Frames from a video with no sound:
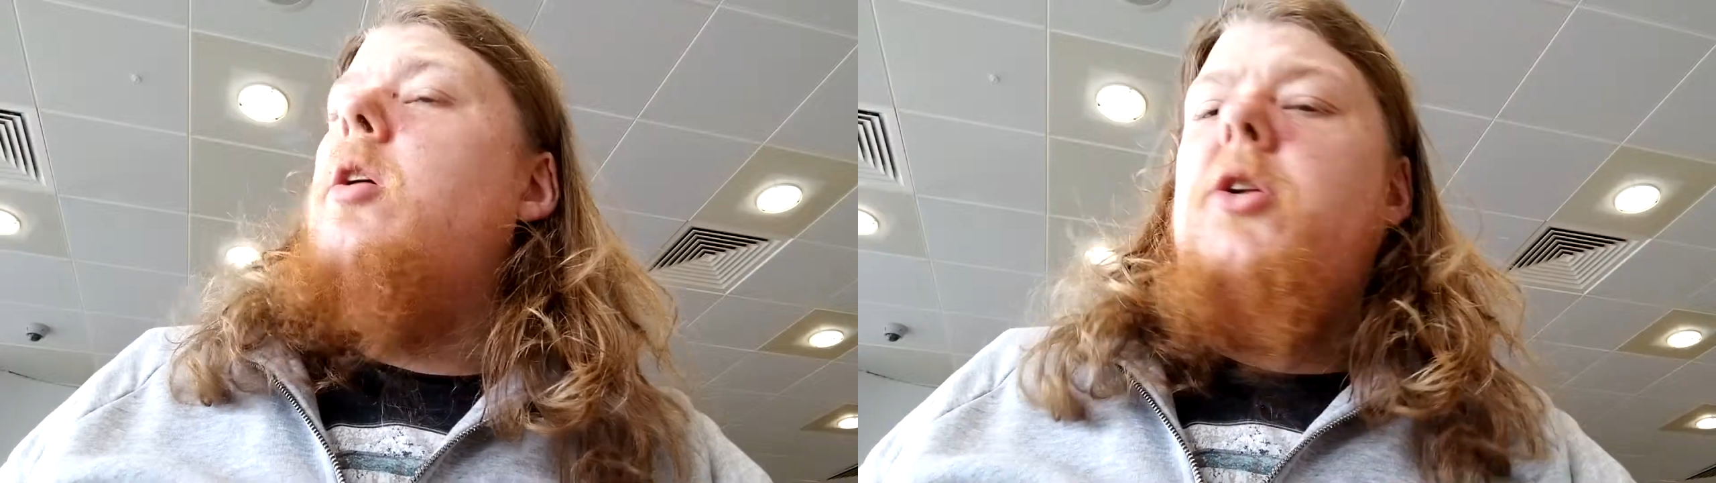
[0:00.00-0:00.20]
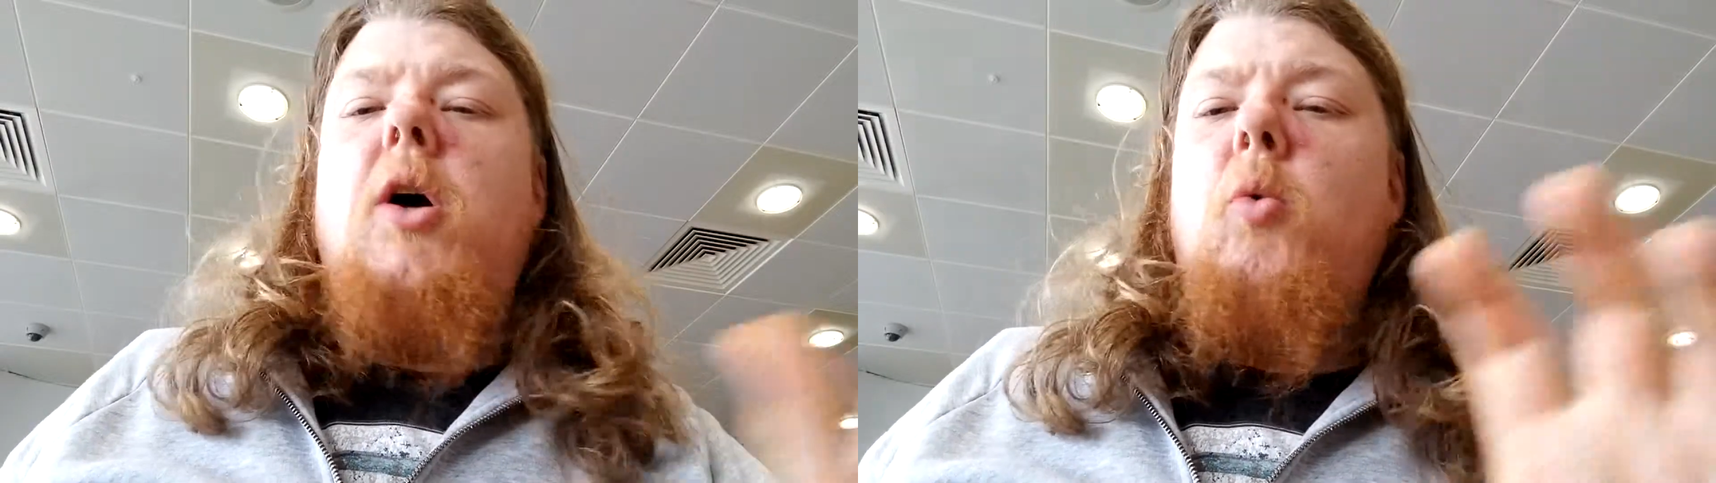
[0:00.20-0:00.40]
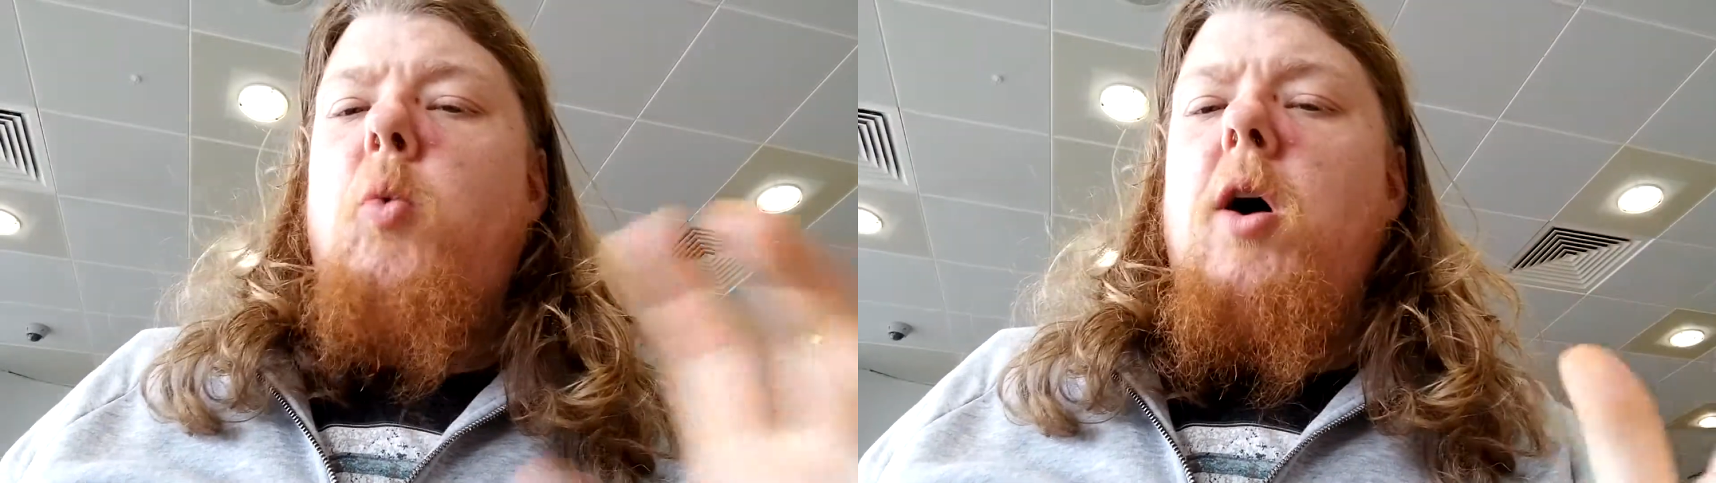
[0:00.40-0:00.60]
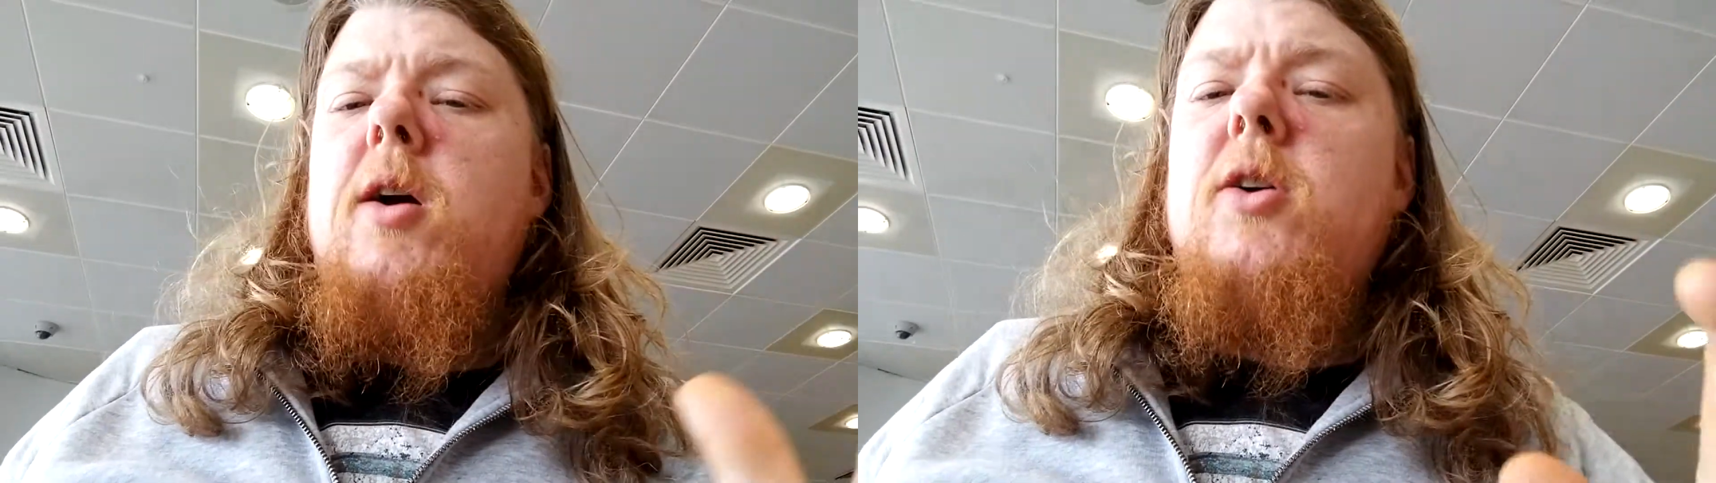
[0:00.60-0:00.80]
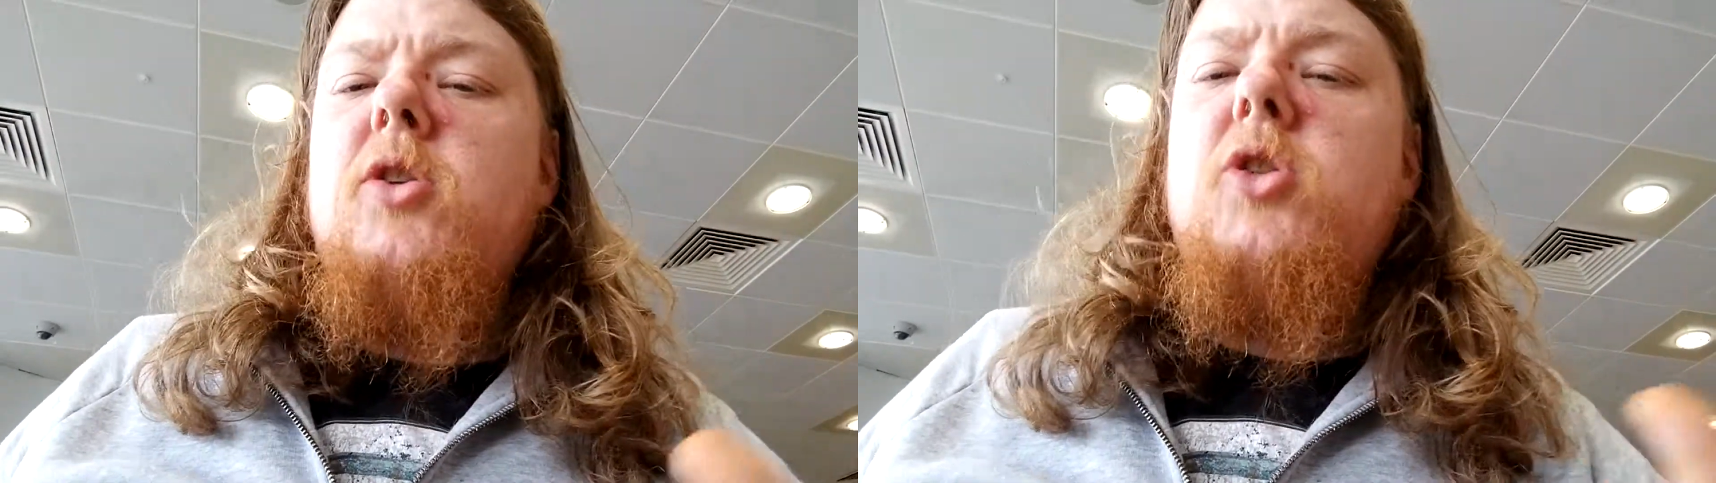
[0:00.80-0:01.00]
no
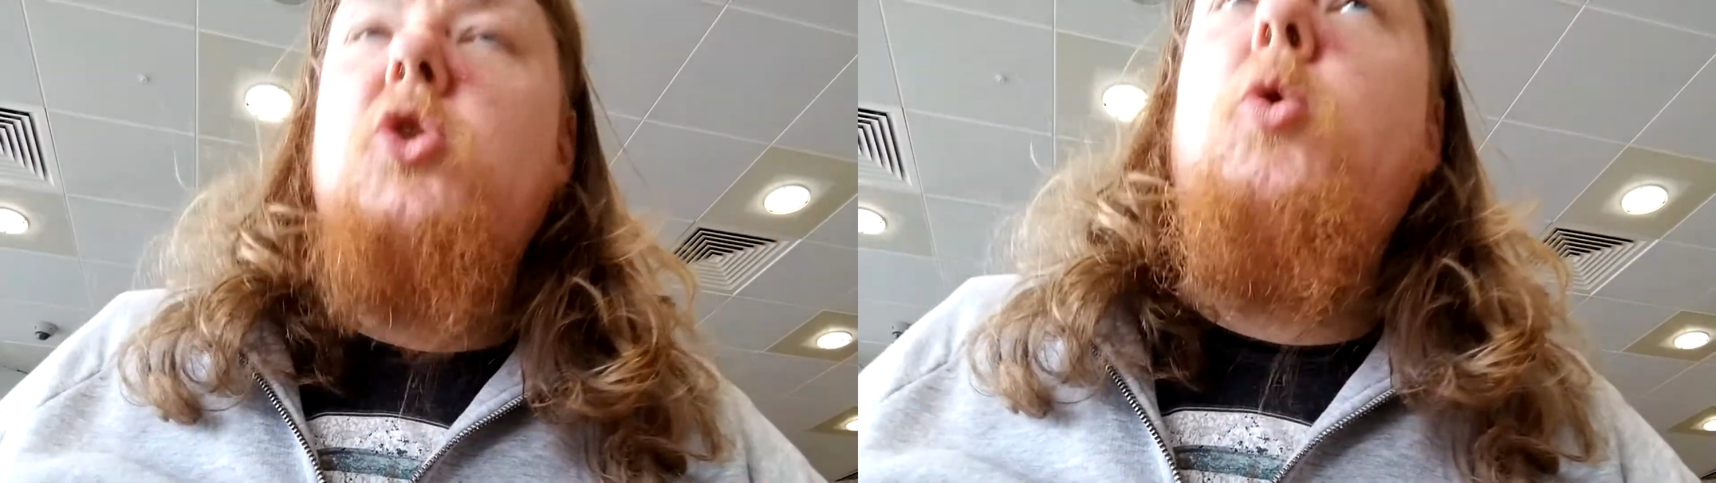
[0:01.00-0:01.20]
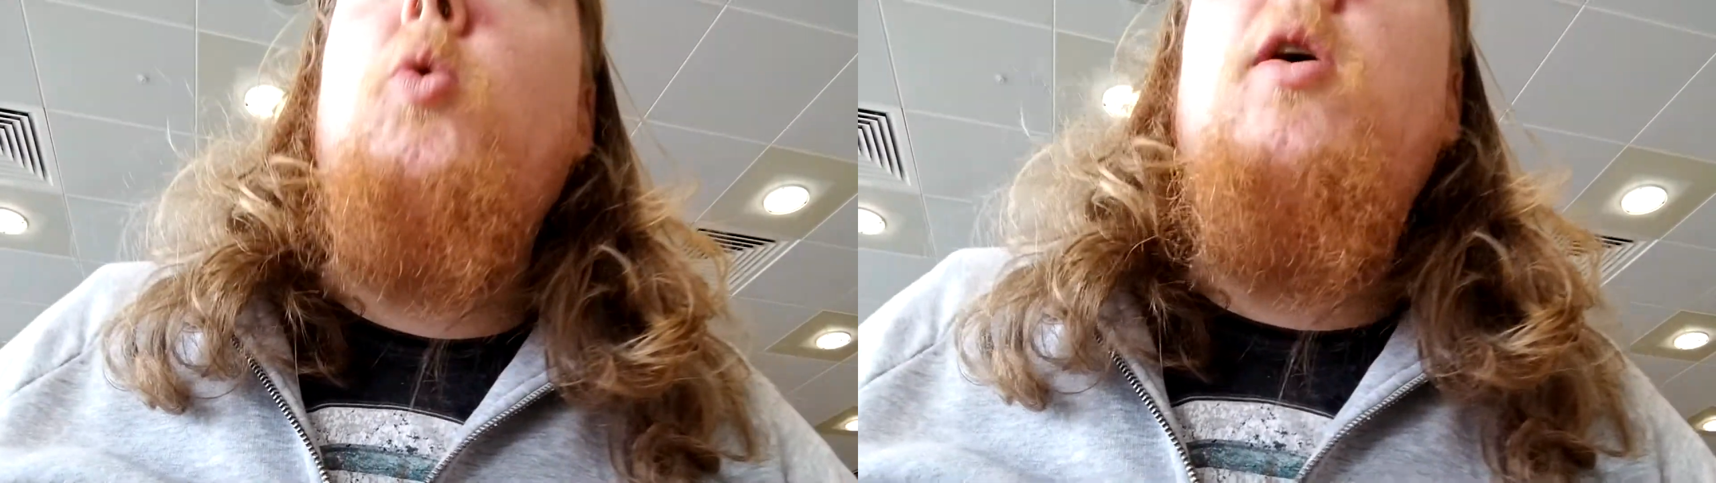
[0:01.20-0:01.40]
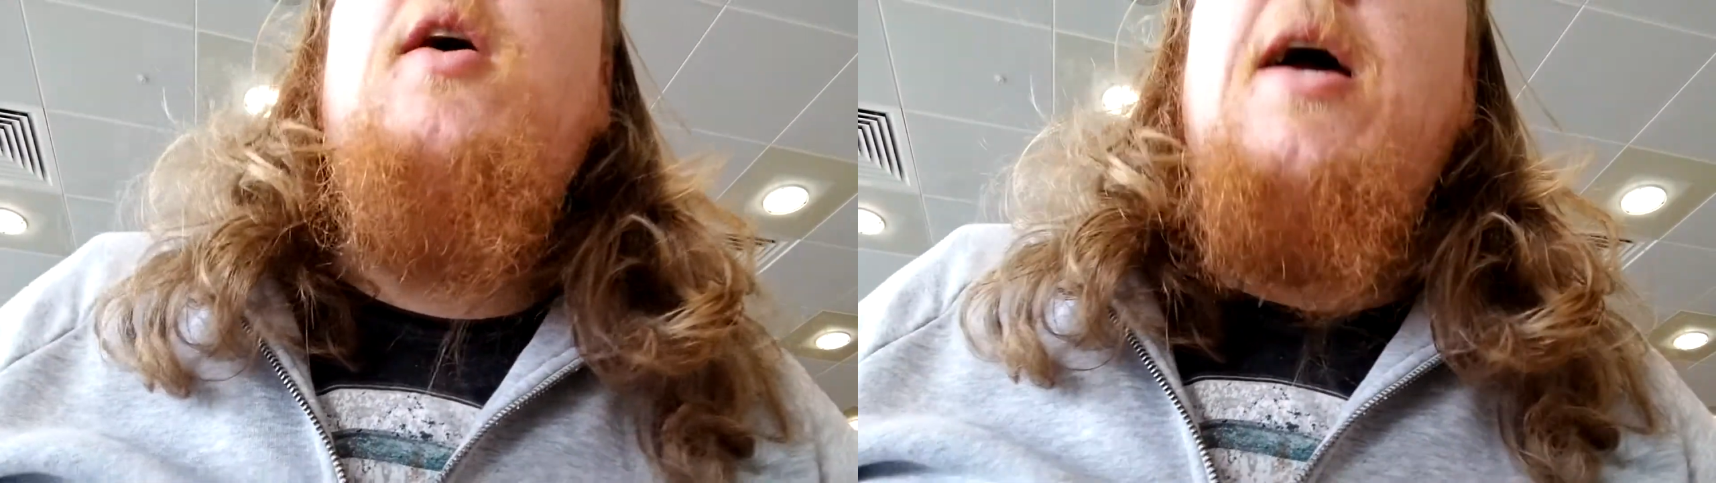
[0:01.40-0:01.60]
wires at all.